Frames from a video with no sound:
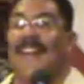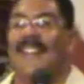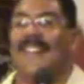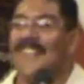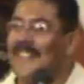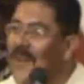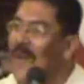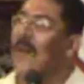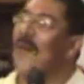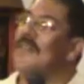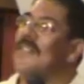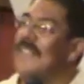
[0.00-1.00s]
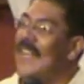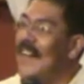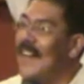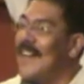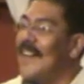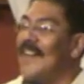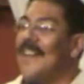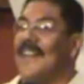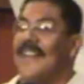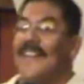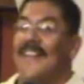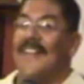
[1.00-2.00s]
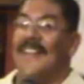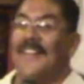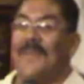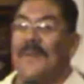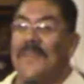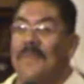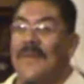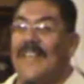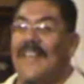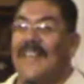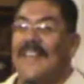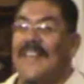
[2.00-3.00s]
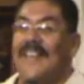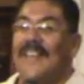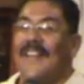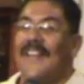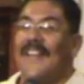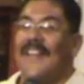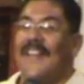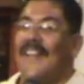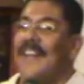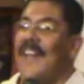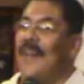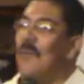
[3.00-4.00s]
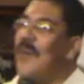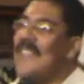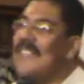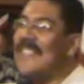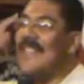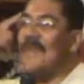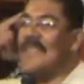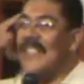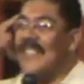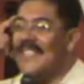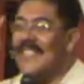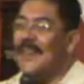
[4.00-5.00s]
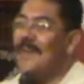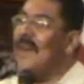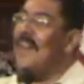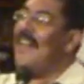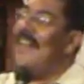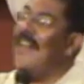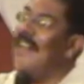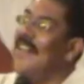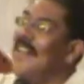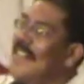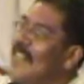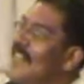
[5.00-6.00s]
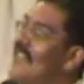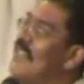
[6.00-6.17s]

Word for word: Because there's no holes there. Right. You with me? And, and wisdom says, you know what? I, there's